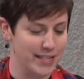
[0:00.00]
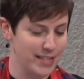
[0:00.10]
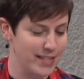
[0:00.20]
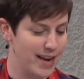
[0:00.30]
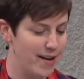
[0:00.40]

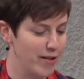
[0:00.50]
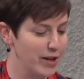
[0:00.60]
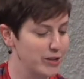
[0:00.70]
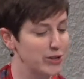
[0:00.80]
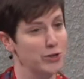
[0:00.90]
to
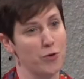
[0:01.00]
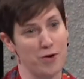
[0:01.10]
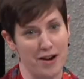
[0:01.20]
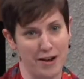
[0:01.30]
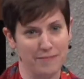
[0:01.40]
tell a
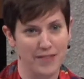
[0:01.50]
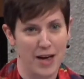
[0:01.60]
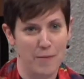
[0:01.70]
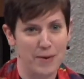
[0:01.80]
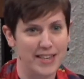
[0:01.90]
story
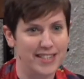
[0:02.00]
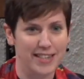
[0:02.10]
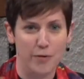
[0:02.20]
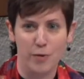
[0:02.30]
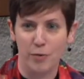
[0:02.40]

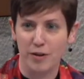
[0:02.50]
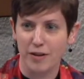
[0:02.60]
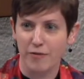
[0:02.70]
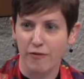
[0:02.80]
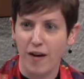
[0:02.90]
based on what
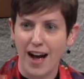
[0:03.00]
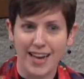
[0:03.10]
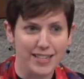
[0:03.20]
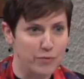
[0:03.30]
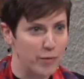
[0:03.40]
we
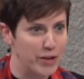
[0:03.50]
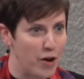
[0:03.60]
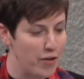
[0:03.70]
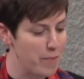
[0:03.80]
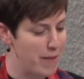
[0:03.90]
find in what we
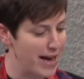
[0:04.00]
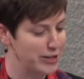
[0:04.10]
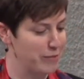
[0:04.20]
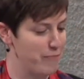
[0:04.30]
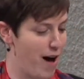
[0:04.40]
call the
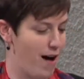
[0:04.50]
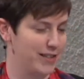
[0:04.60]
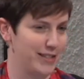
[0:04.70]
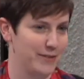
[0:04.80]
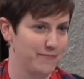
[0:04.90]
magic
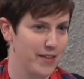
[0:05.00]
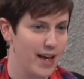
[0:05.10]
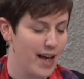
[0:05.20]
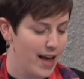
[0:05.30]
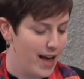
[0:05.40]
box.
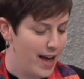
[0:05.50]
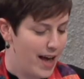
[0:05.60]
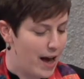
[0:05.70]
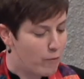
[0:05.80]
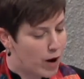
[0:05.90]

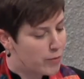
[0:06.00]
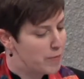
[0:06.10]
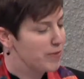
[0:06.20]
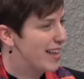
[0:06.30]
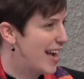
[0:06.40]
And while
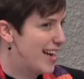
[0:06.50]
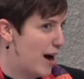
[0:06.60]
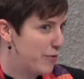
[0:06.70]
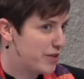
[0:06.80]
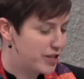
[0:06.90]
we plan
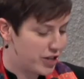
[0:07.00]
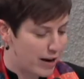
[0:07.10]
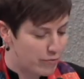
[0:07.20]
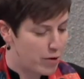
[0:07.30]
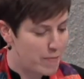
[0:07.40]
out the
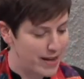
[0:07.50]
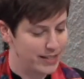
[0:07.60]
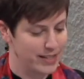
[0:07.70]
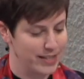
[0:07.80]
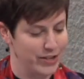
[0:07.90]
general
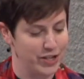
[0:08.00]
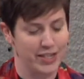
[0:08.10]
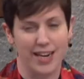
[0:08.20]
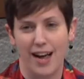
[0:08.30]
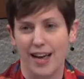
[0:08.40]
message to
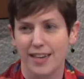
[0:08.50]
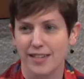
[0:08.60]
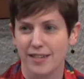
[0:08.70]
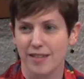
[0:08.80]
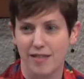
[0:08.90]
tie
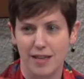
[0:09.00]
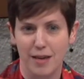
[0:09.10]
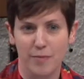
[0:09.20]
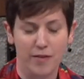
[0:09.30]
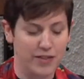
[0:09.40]
into the
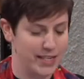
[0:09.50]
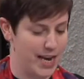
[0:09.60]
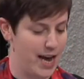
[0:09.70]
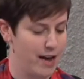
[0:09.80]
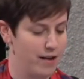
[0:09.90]
theme of the
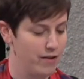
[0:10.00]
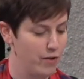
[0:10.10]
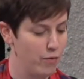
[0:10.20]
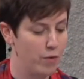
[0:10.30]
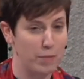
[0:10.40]
day,
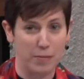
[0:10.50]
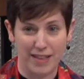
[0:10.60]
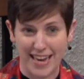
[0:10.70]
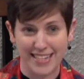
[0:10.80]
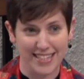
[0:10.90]
what
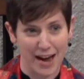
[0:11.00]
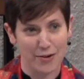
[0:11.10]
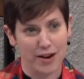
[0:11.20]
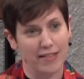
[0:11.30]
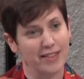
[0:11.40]
plays
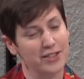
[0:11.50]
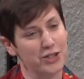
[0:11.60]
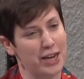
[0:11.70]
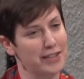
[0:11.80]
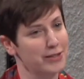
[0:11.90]
out on this
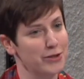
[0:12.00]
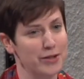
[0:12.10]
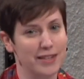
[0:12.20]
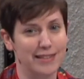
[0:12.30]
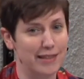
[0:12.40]

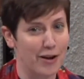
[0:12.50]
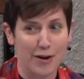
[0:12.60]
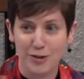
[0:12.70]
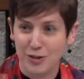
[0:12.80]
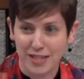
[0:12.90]
chancel is
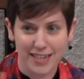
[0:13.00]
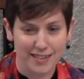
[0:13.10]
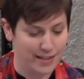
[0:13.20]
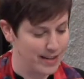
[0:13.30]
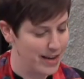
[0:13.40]

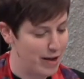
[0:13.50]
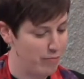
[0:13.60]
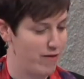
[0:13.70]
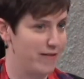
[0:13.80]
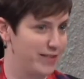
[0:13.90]
largely
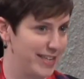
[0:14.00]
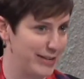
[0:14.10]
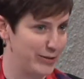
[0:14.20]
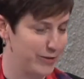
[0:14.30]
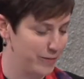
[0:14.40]

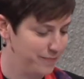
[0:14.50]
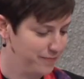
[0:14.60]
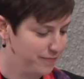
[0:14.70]
improvisational.